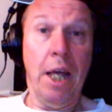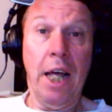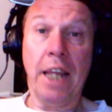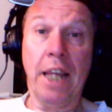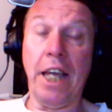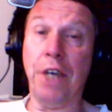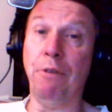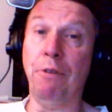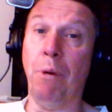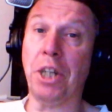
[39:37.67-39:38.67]
Thank you for
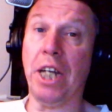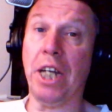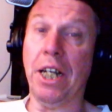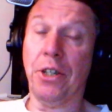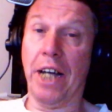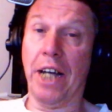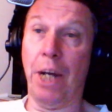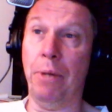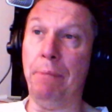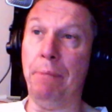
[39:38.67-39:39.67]
watching together
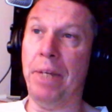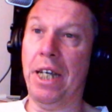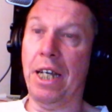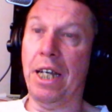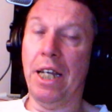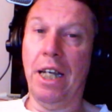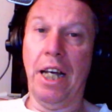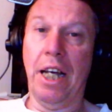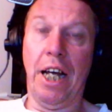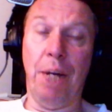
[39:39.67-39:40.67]
with me,
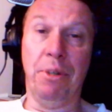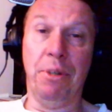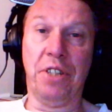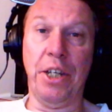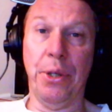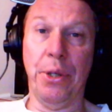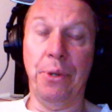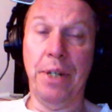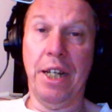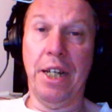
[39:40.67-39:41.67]
and I will see you
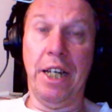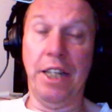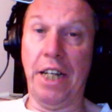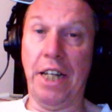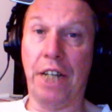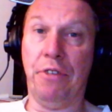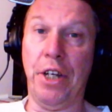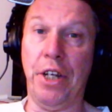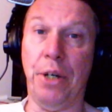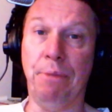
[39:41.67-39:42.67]
in the next video.